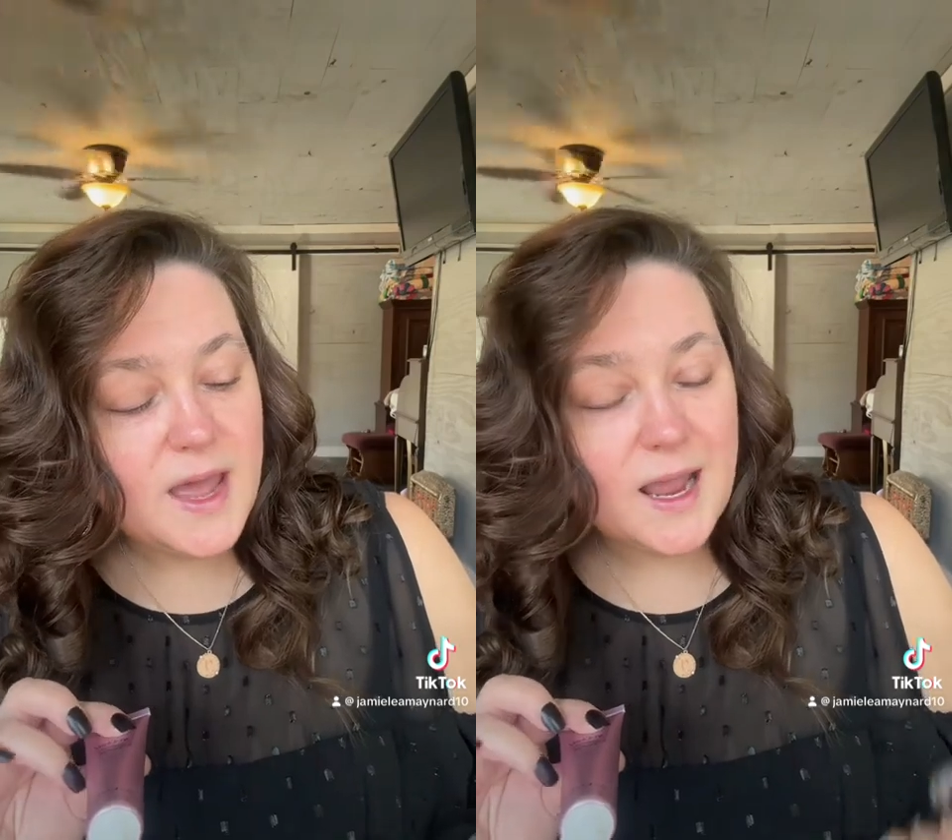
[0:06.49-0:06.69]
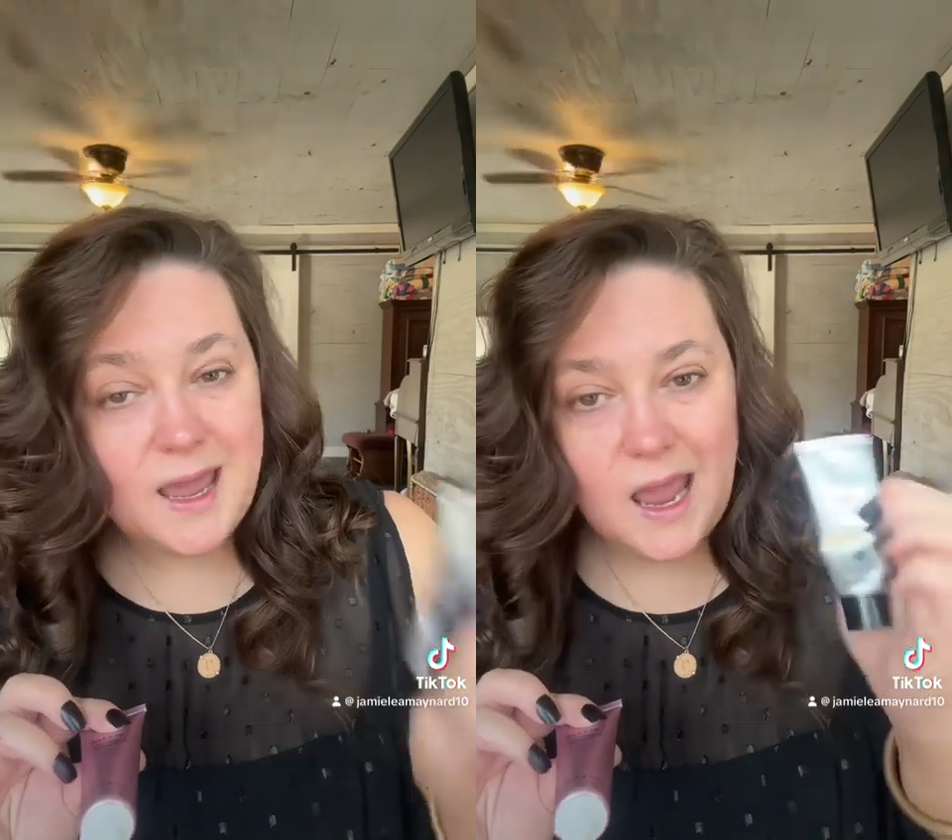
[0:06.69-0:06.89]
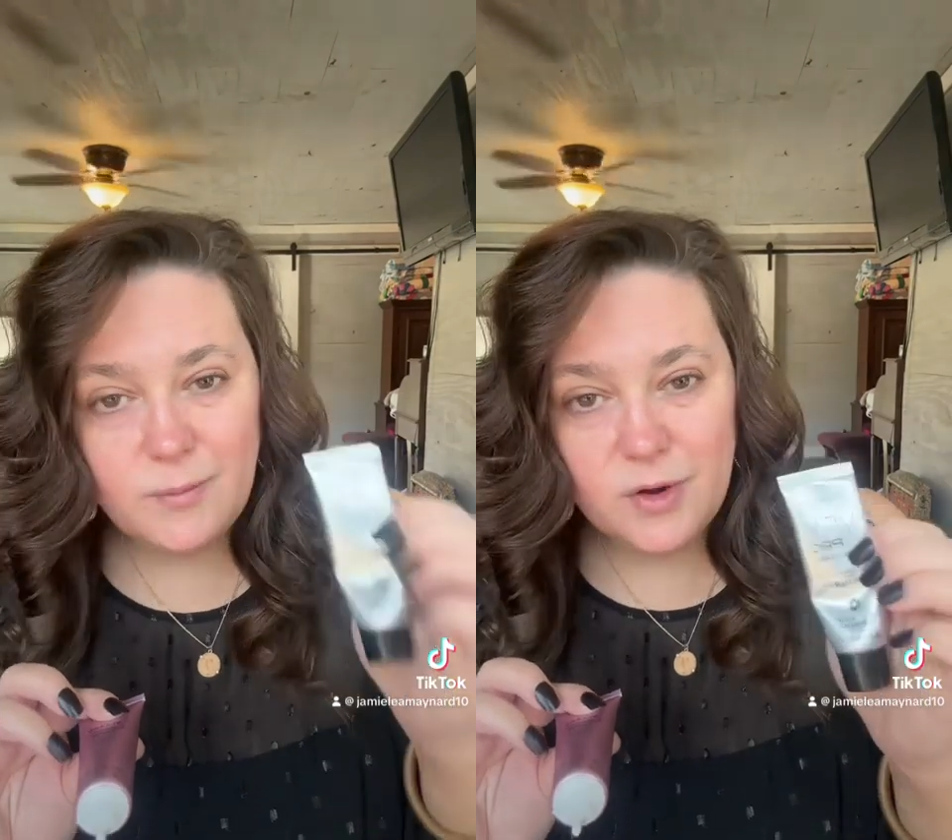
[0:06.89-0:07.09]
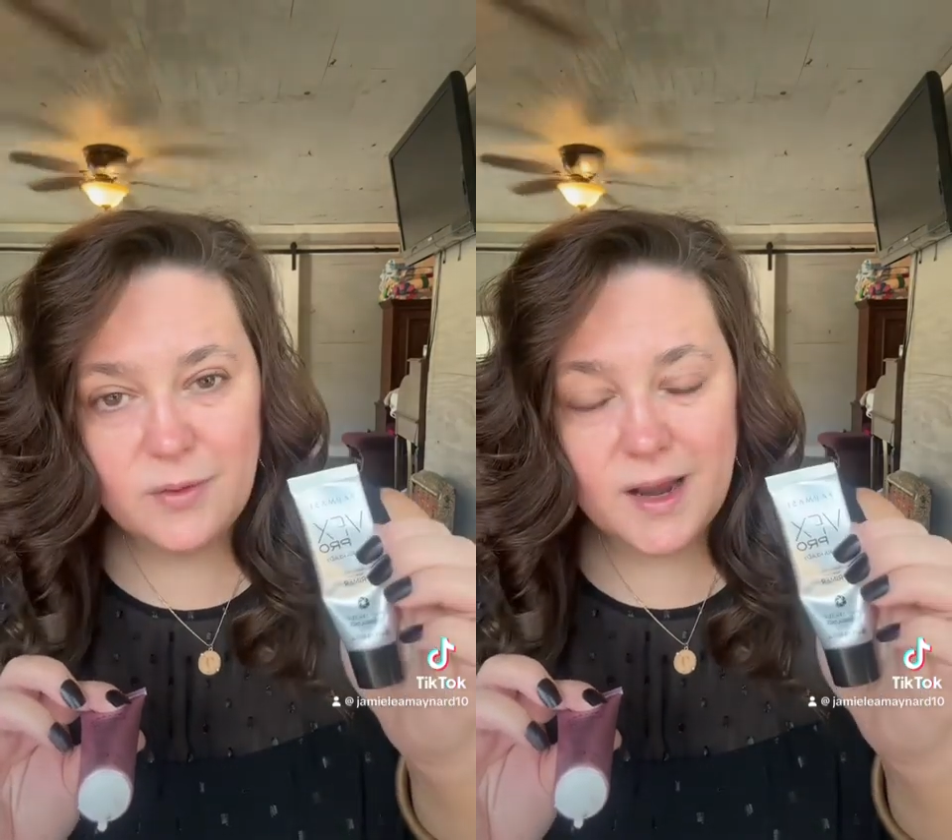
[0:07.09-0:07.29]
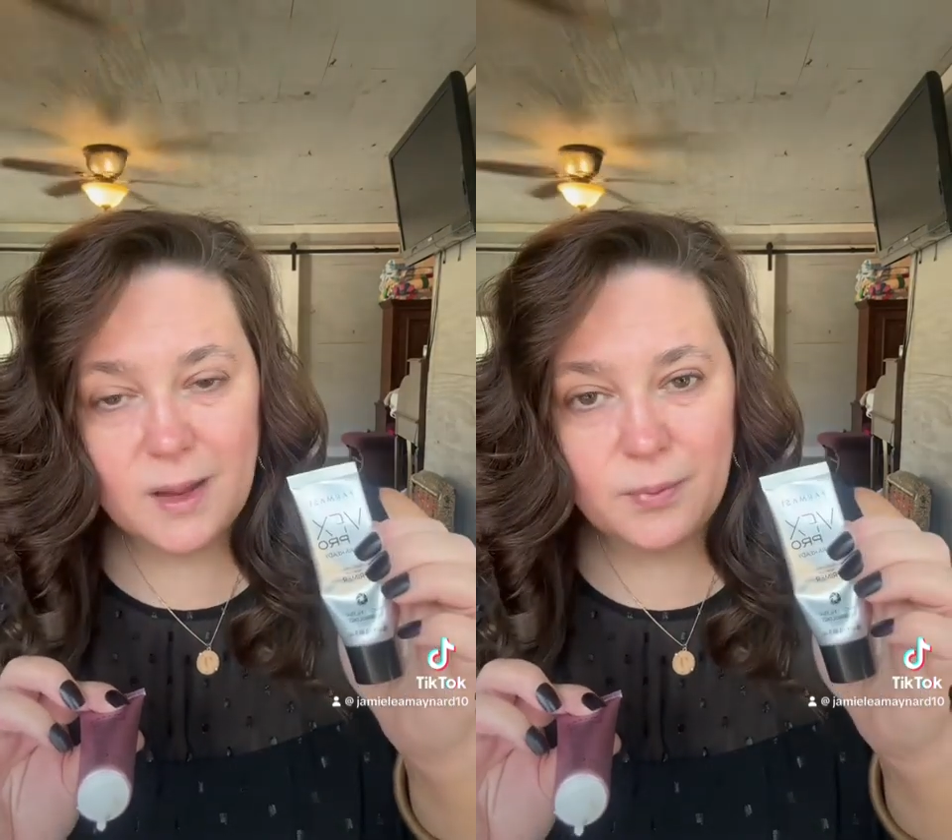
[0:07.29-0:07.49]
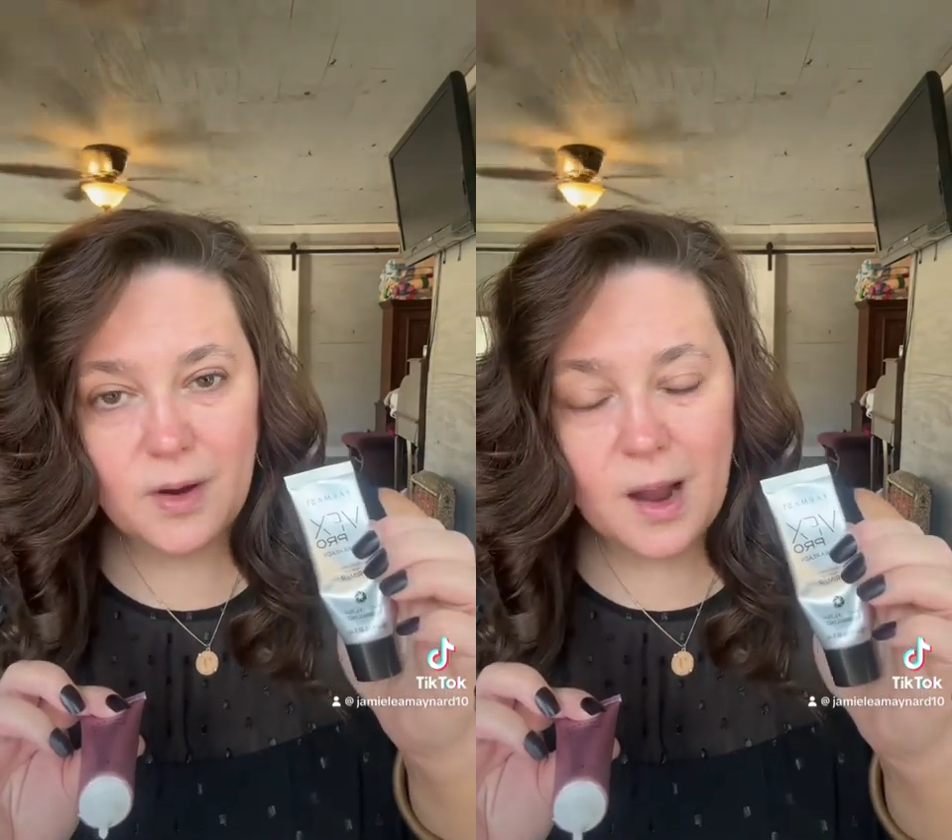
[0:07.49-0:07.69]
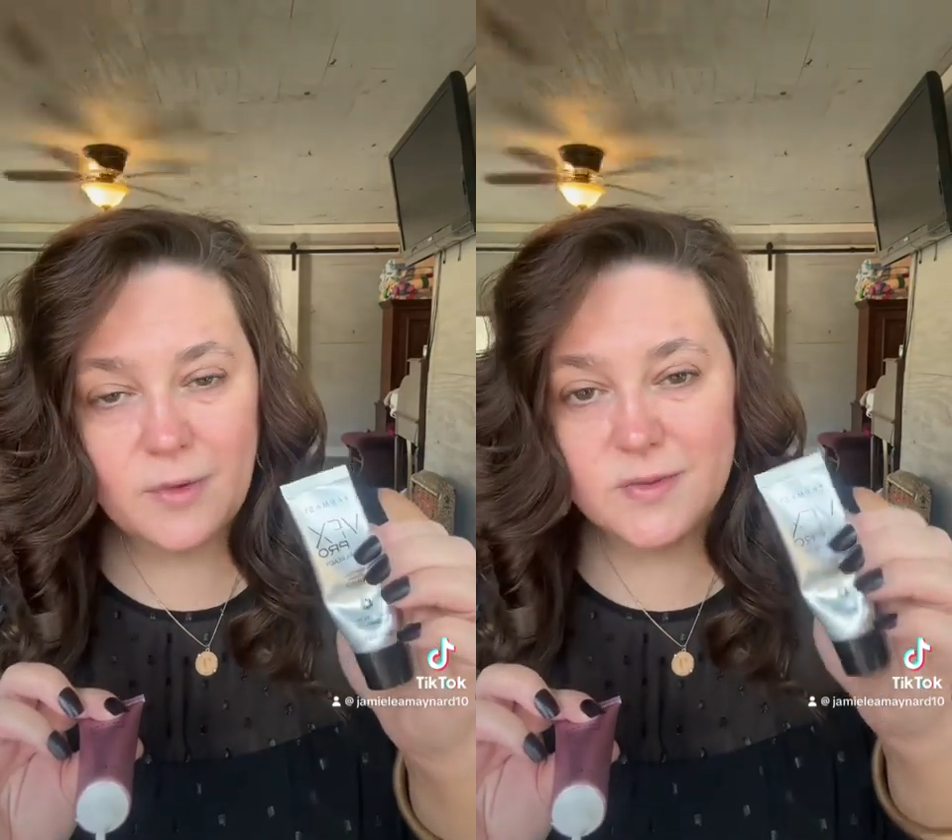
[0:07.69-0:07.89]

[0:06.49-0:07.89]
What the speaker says: Camera Ready Primer.